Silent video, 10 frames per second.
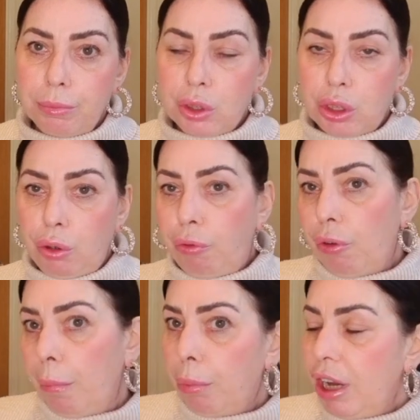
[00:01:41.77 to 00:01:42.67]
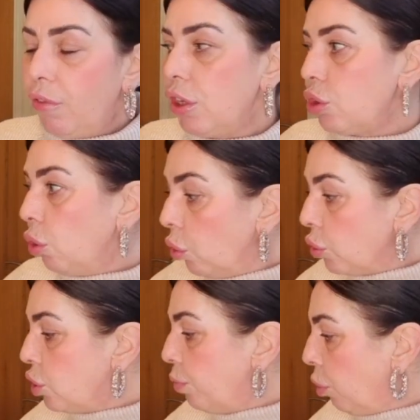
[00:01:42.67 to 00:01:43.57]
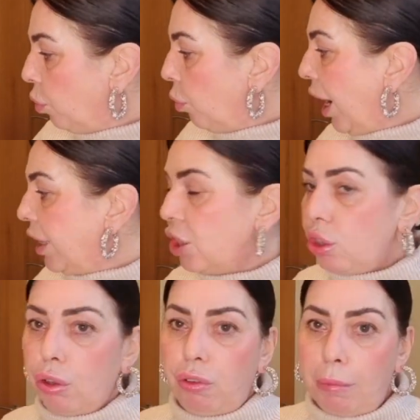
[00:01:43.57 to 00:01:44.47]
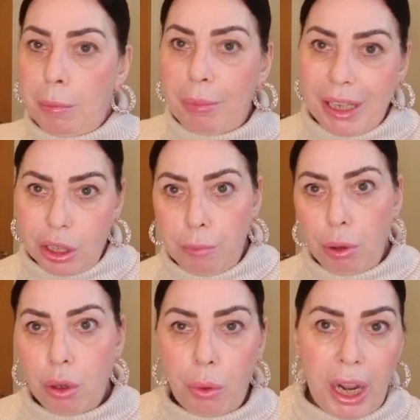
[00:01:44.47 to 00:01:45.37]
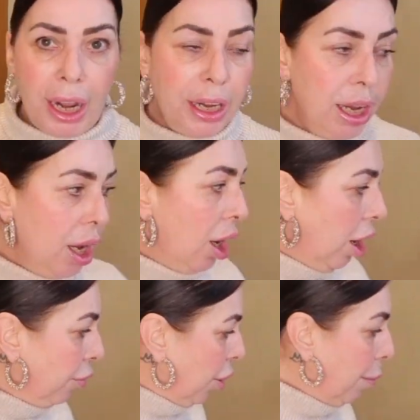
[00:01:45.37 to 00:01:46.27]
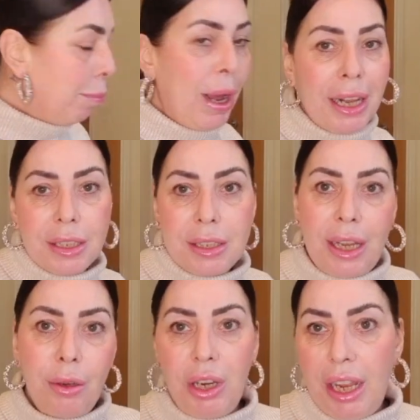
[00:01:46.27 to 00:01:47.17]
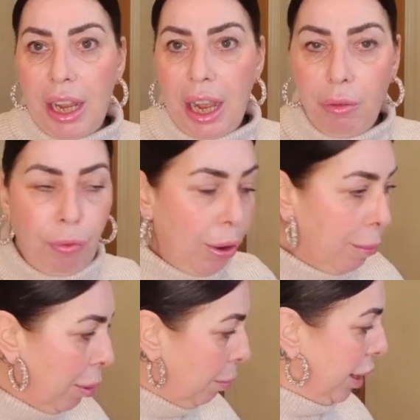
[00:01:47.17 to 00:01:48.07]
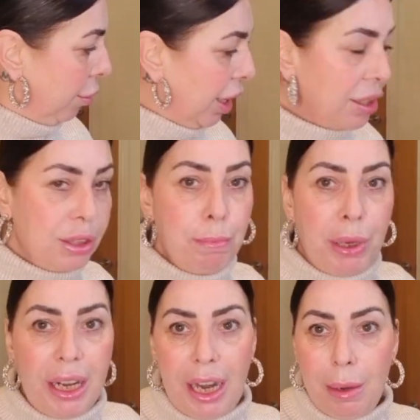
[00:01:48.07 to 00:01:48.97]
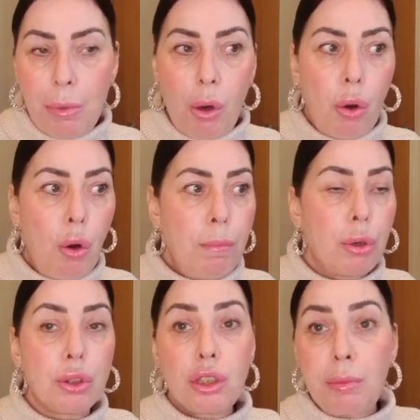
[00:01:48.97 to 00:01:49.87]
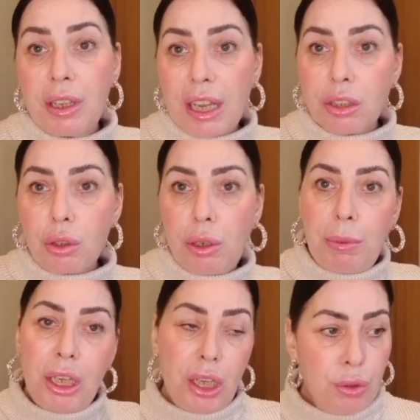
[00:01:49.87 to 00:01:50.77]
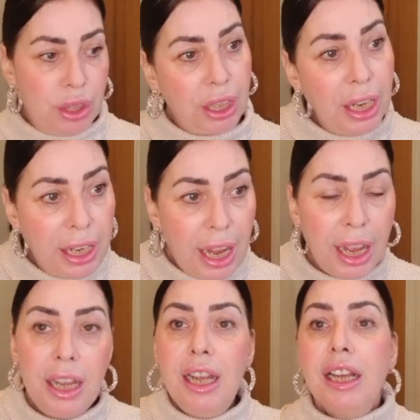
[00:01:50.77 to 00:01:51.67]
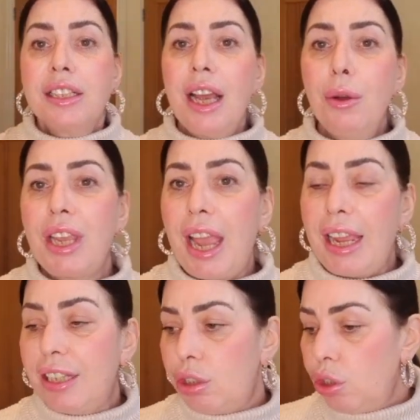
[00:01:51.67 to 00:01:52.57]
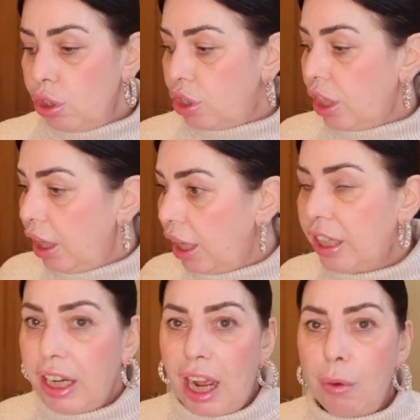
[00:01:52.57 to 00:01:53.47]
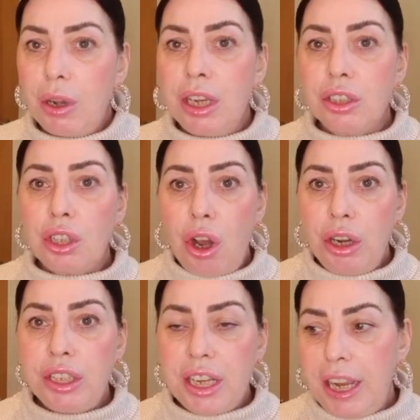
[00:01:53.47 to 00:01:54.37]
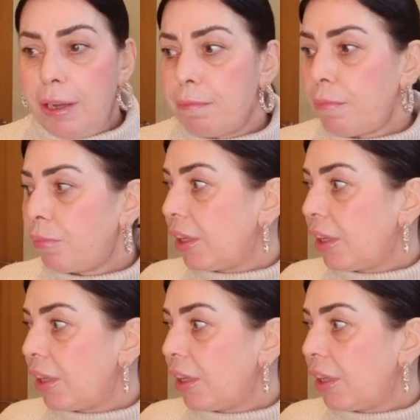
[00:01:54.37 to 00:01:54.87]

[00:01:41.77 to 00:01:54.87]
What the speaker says: stuff from previous hauls to put away, the stuff on my bed to put away. I've got bags down here from my Poundland and B&M haul, but some of that's going to be used in here. So yeah, it's just, you know, a tidy